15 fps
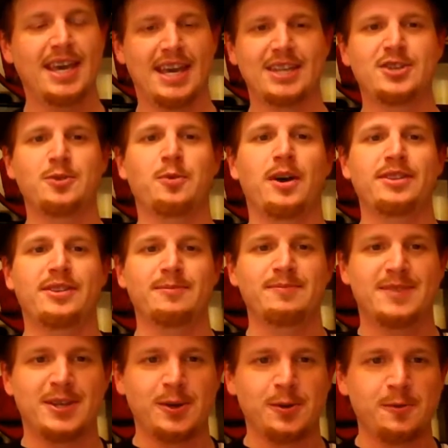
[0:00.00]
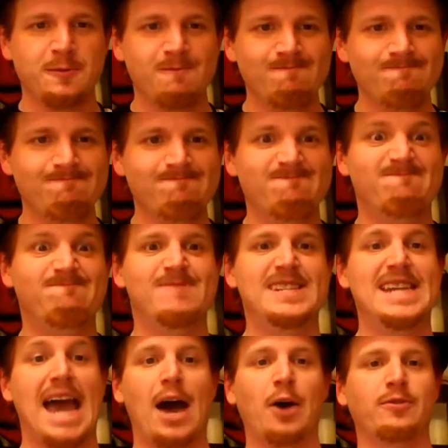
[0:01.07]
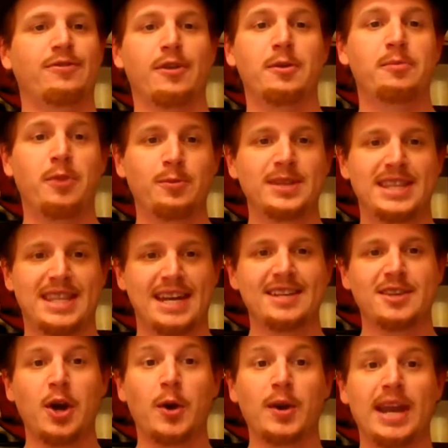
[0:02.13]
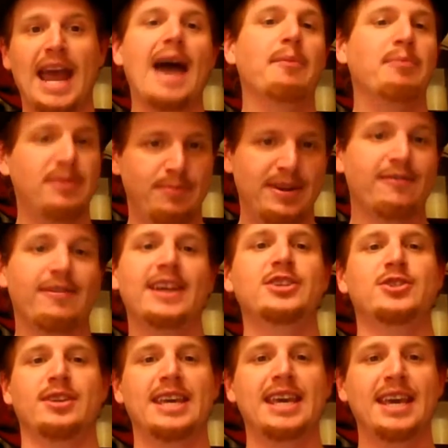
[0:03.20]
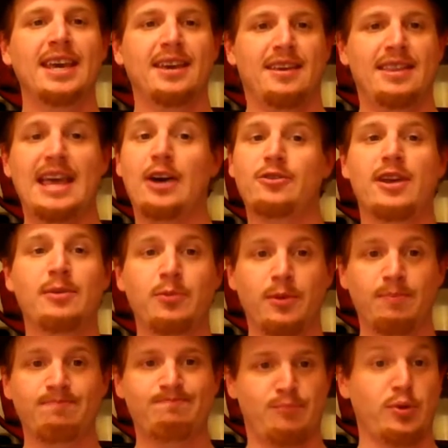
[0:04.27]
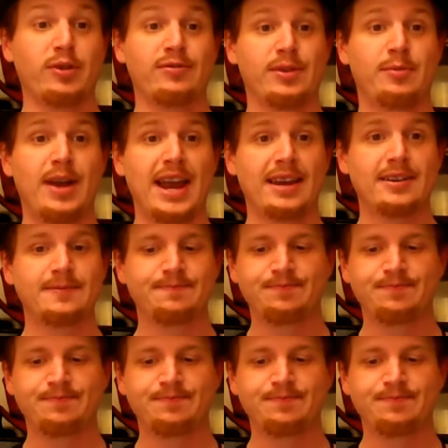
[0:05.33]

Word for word: And you want them to doubt for a moment that it's going to happen, but eventually the outcome will prove them right.